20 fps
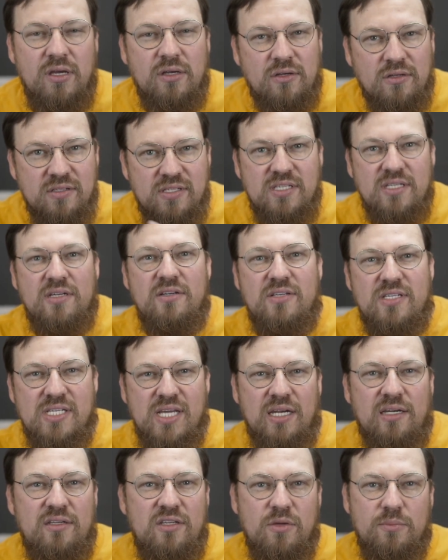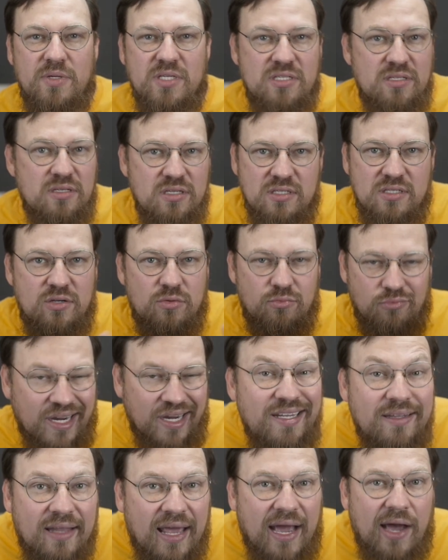Consider selling your business
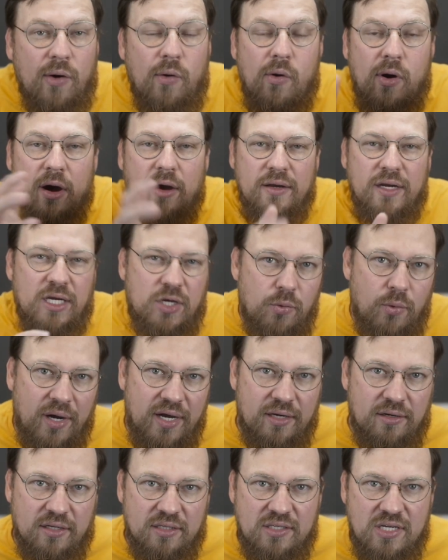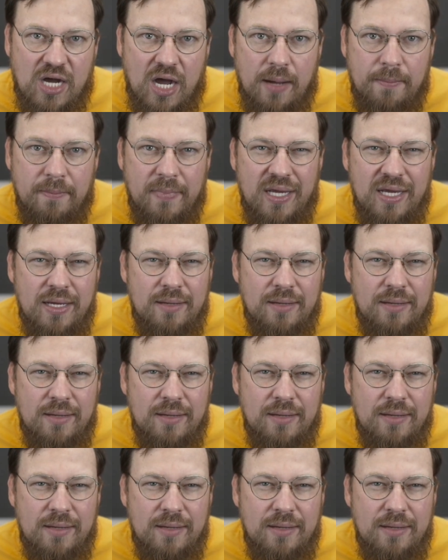right now on acquire.com,